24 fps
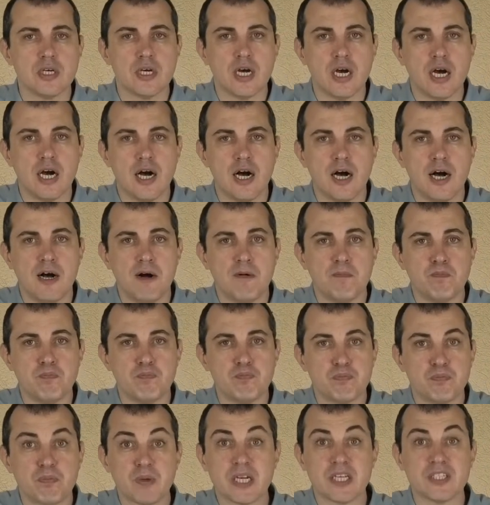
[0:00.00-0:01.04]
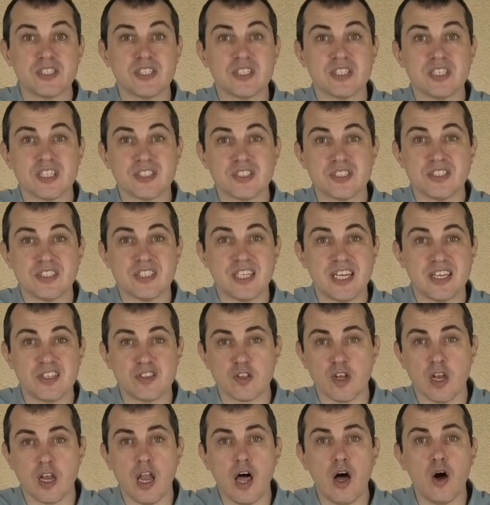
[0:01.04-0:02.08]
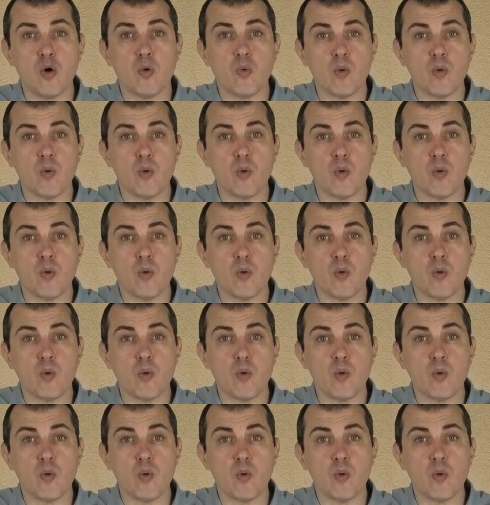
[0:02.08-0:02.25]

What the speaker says: because it doesn't take the long